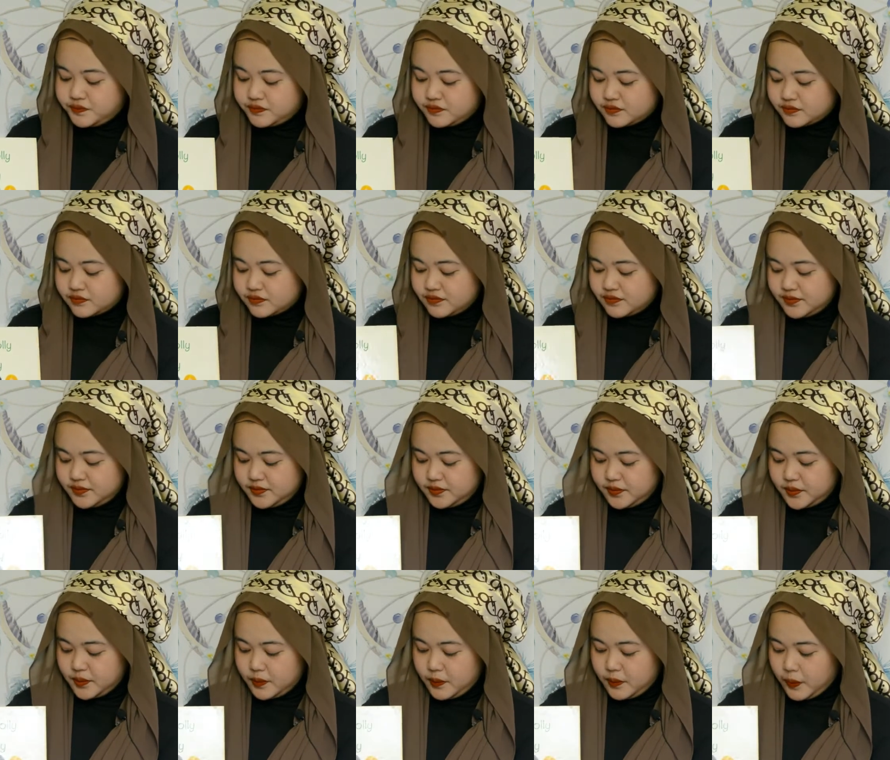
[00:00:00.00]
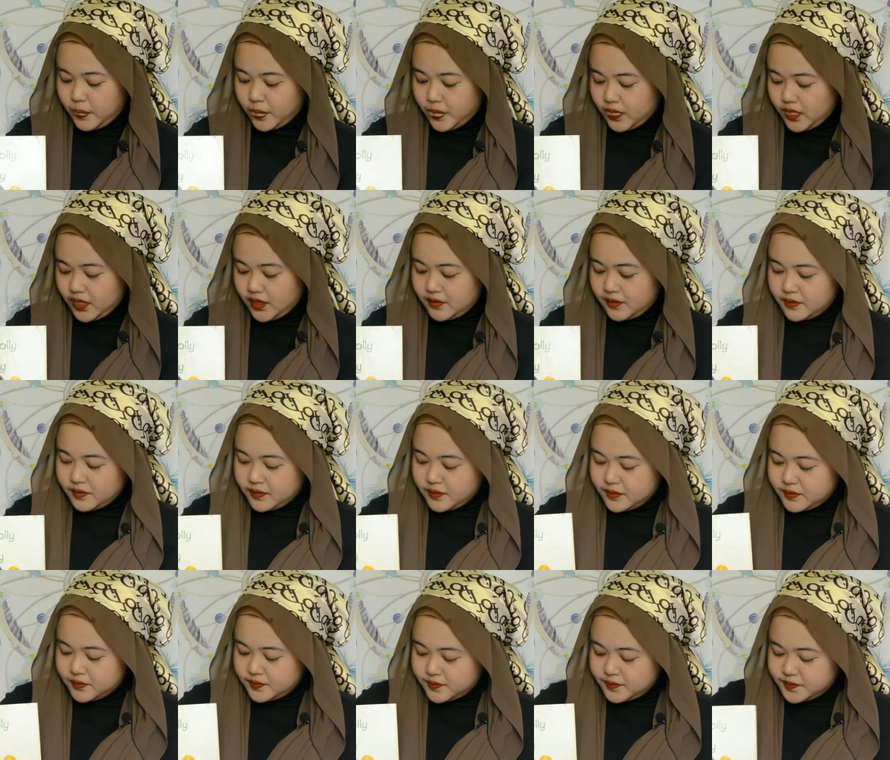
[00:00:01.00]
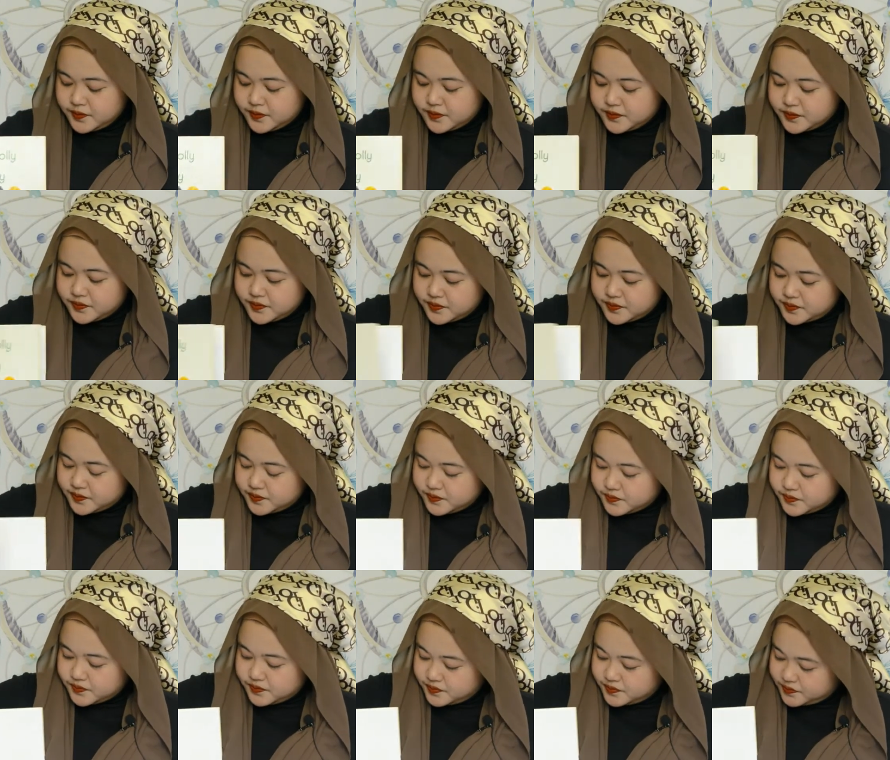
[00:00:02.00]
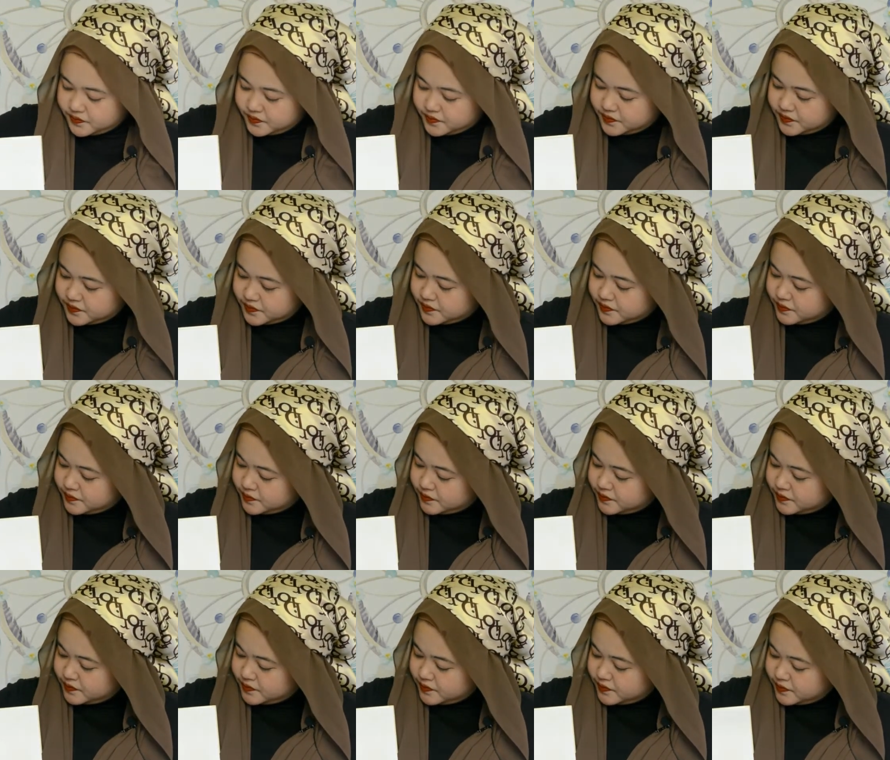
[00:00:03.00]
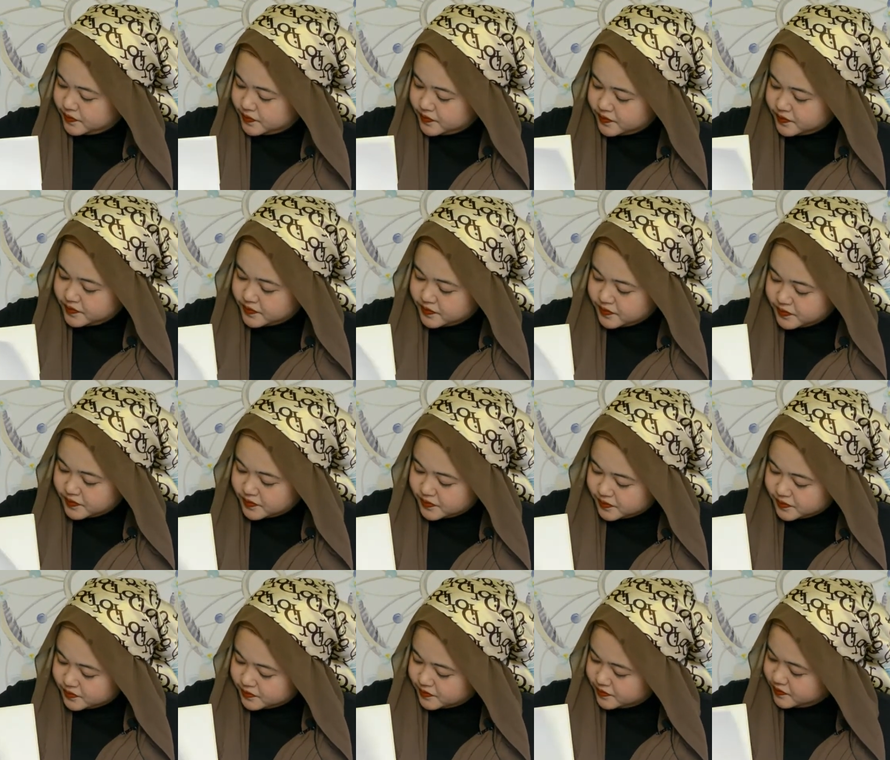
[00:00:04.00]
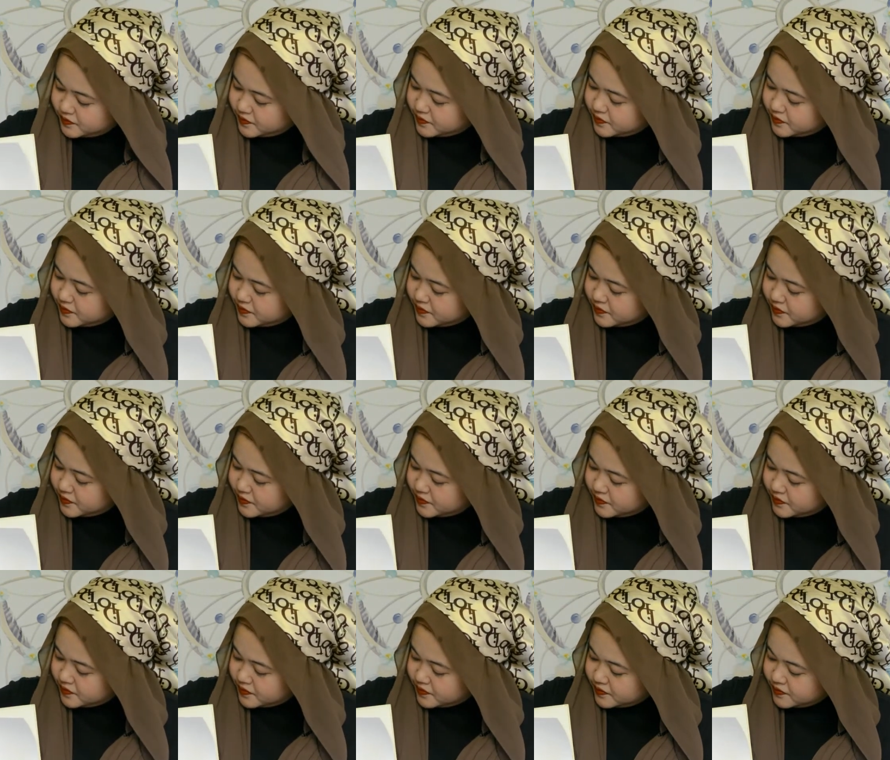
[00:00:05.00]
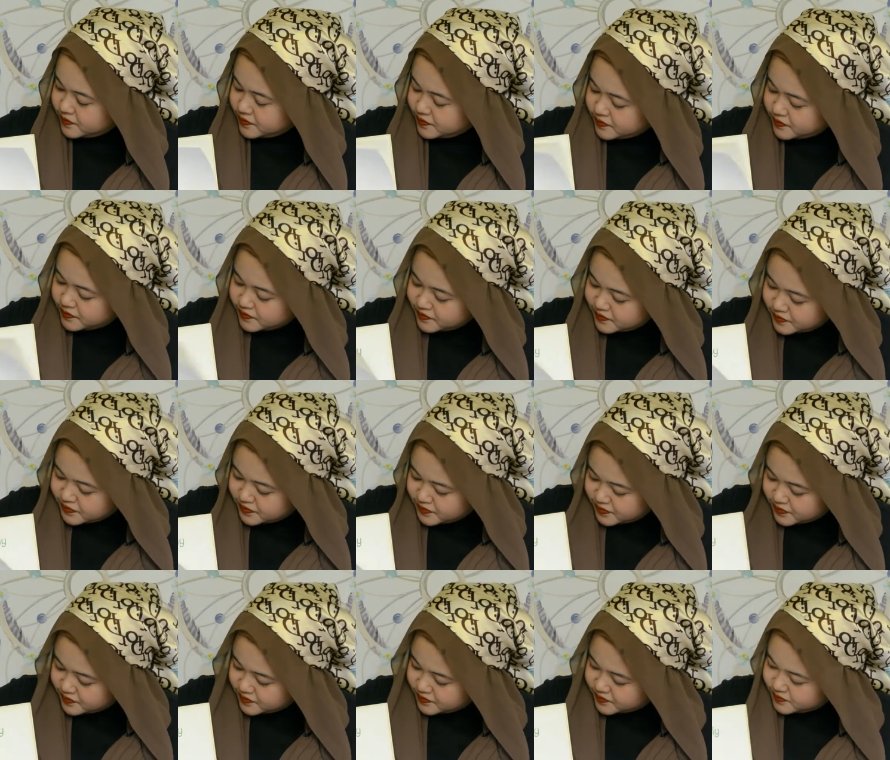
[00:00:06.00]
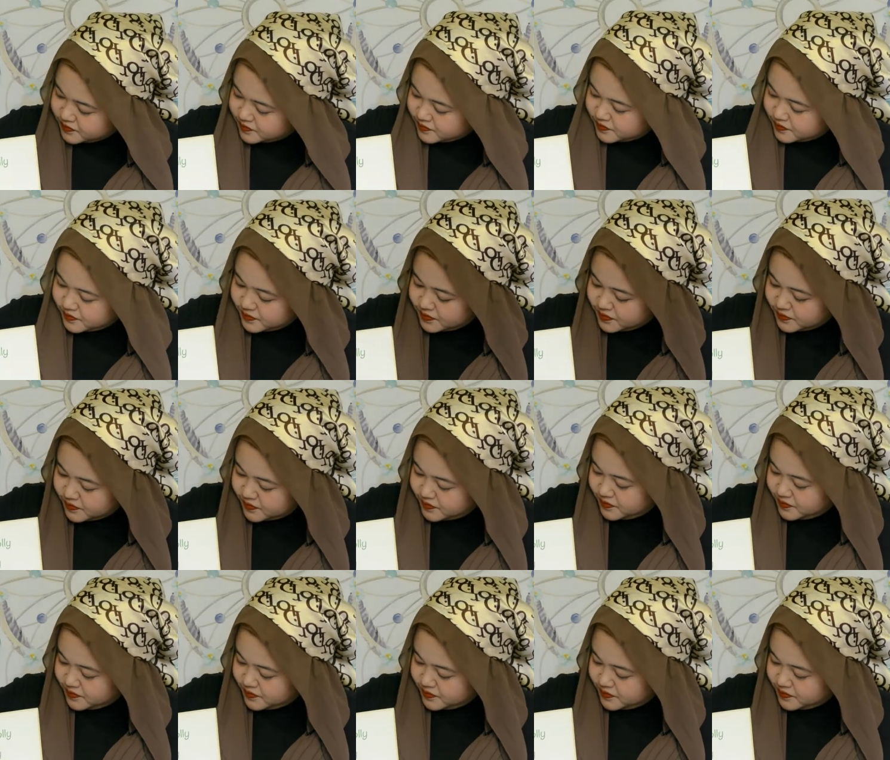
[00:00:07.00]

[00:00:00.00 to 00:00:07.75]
Nobody speaks.